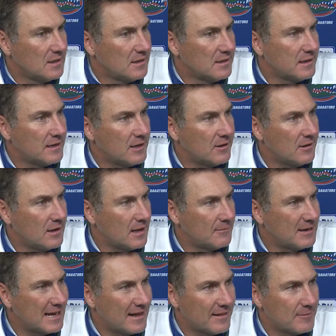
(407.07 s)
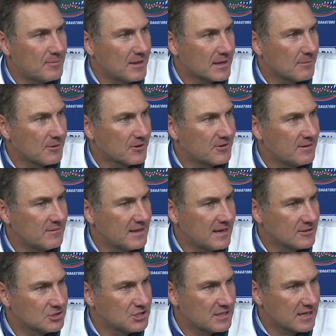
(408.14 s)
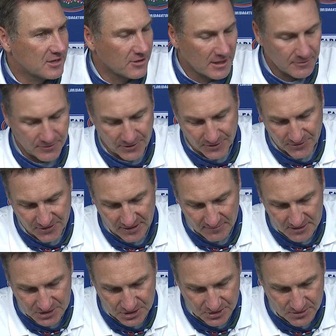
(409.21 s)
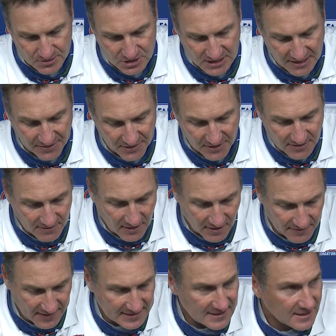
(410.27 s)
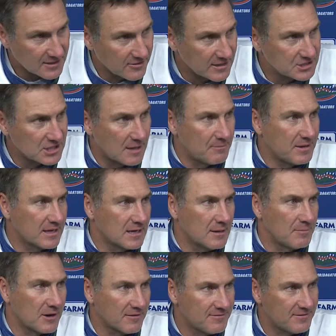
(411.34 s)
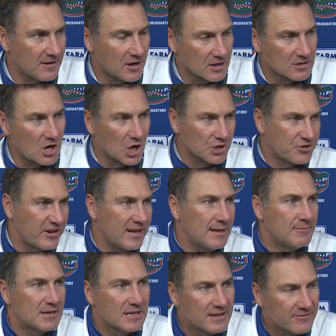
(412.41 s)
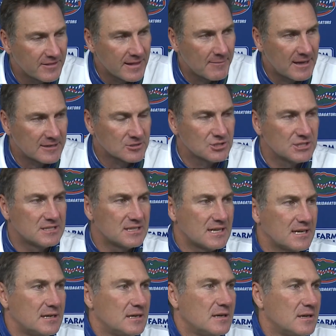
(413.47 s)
You know, I mean, how they pick up our team, the energy they create with our team is huge. And I thought they did a great job picking up our team and giving them energy today.